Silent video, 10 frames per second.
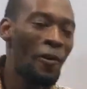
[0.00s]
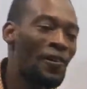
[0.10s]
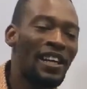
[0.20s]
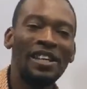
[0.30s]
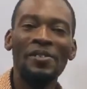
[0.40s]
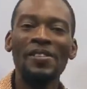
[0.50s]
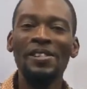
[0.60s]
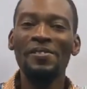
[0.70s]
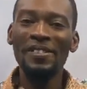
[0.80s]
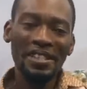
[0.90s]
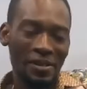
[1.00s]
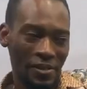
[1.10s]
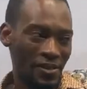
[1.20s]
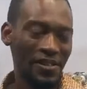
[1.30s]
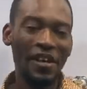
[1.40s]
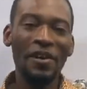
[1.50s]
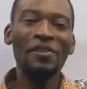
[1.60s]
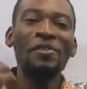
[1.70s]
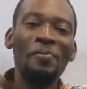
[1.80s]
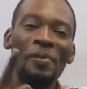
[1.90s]
120 videos
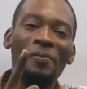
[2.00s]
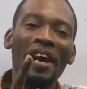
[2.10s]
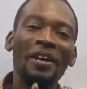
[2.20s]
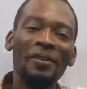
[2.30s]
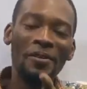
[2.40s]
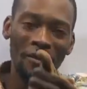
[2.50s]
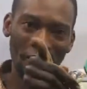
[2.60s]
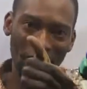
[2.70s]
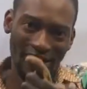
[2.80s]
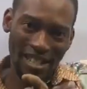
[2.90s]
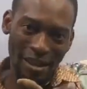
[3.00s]
to prepare you for